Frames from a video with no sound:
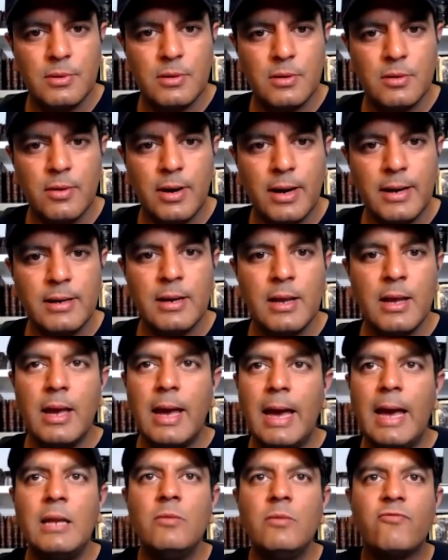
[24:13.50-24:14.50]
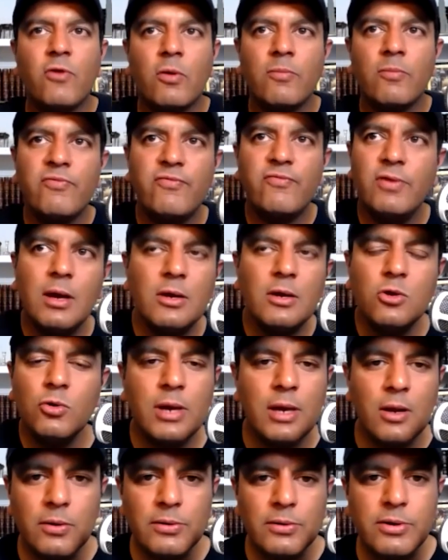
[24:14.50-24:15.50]
right? And from fear, you
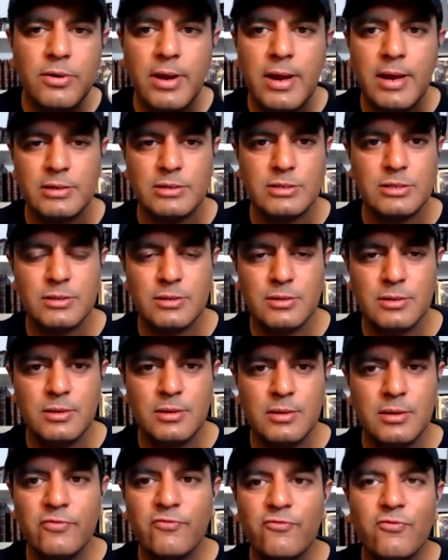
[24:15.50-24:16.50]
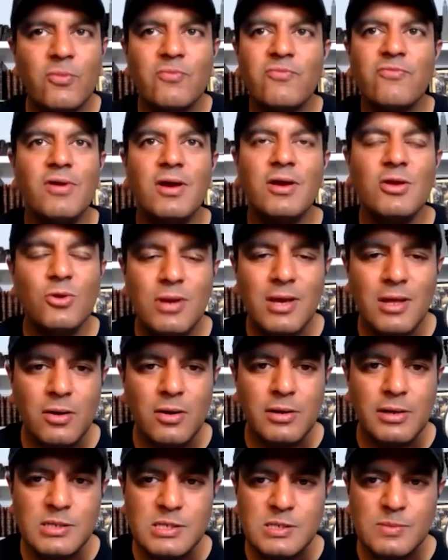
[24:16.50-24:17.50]
cannot create. From fear, you
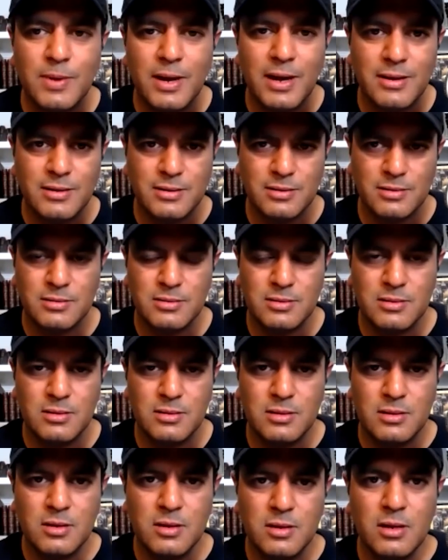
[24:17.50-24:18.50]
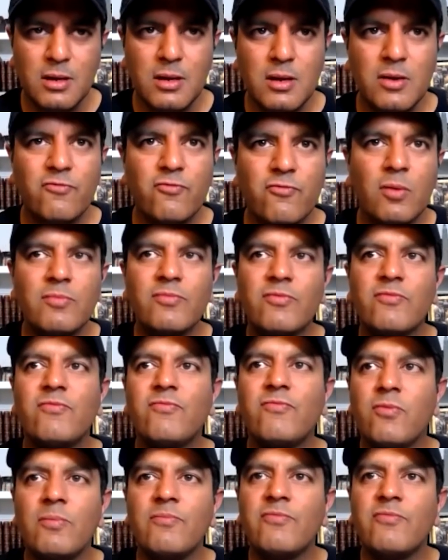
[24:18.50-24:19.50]
cannot inspire. From
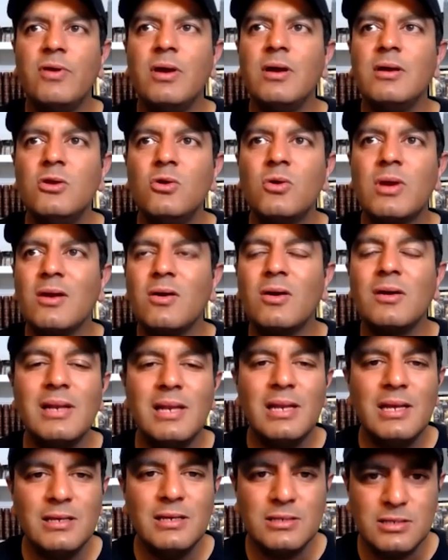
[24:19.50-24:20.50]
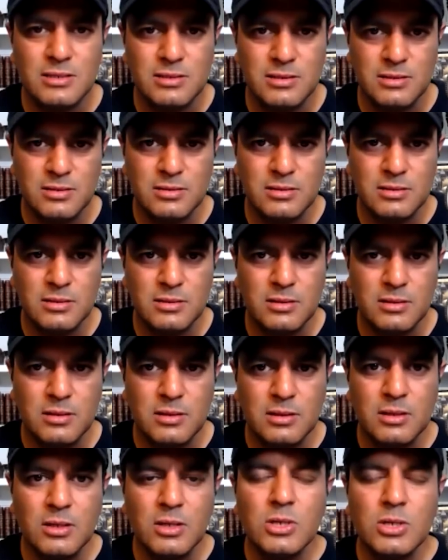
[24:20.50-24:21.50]
fear, you cannot lead.
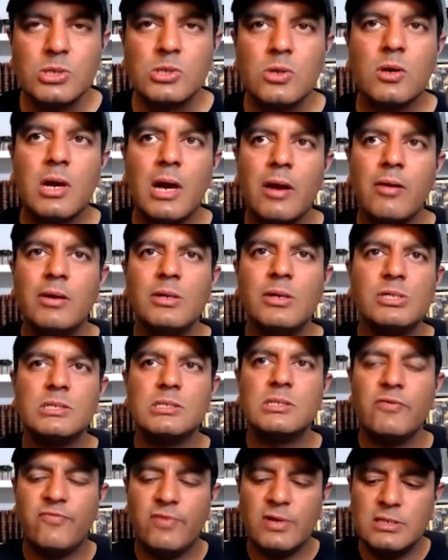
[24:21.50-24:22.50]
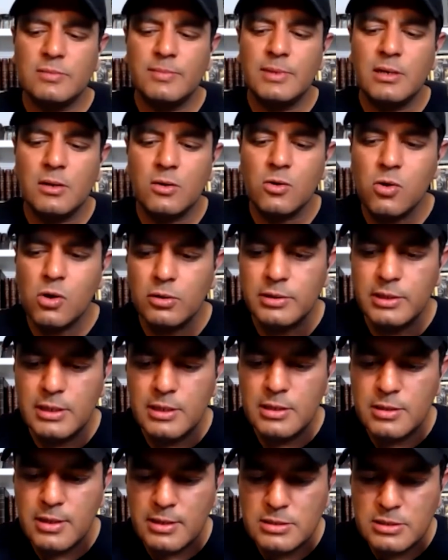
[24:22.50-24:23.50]
So courage is the fundamental quality
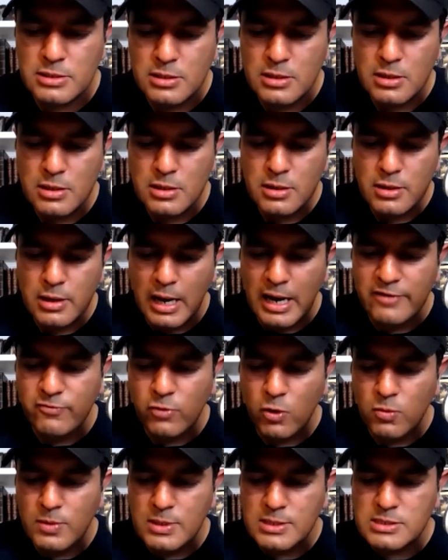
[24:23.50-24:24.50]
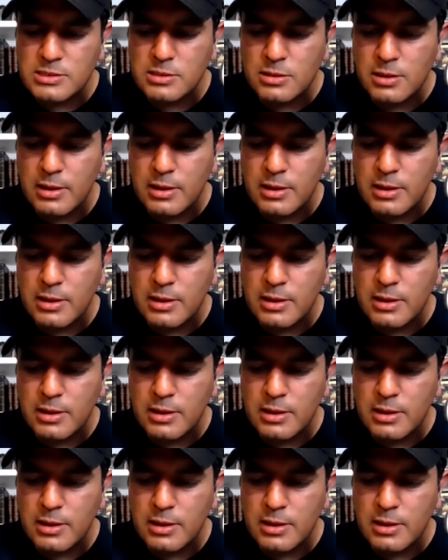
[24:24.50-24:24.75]
that I've always